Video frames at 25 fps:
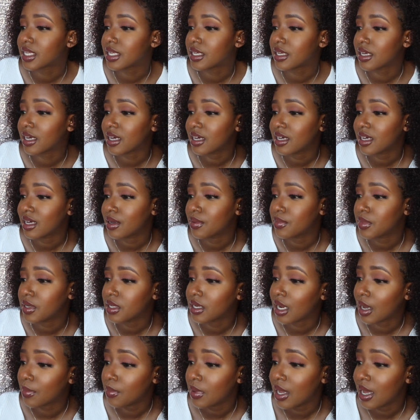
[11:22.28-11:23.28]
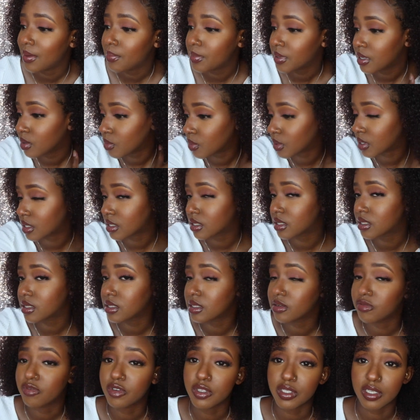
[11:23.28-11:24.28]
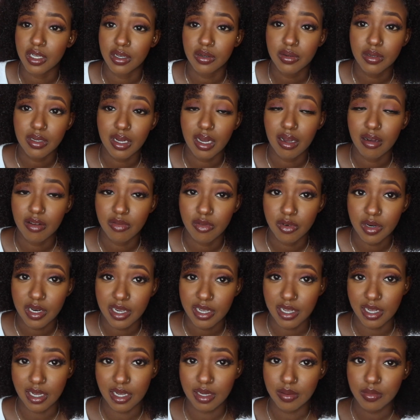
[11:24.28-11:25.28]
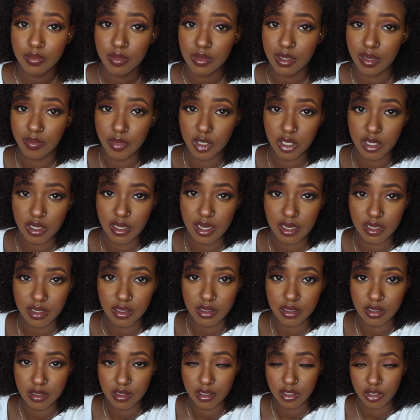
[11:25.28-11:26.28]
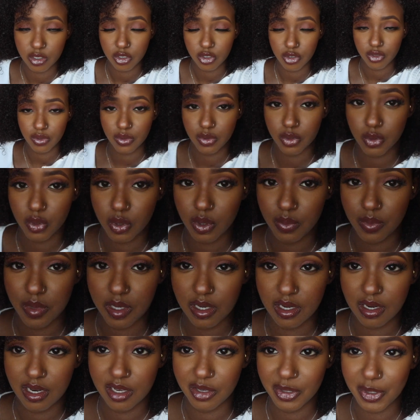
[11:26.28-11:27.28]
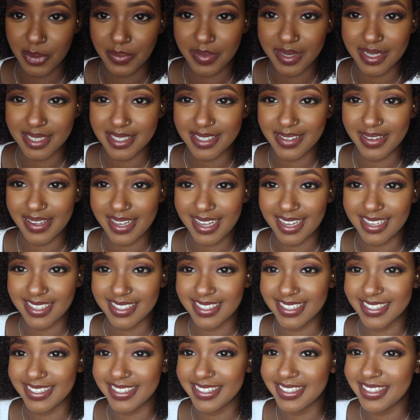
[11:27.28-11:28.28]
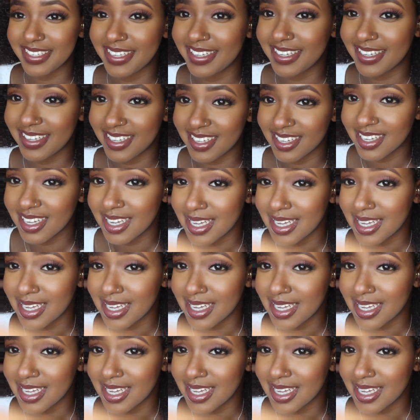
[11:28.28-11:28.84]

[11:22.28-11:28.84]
Yeah, I mean, I'm happy with the result. I really am. Let me just zoom in a little bit so you guys can see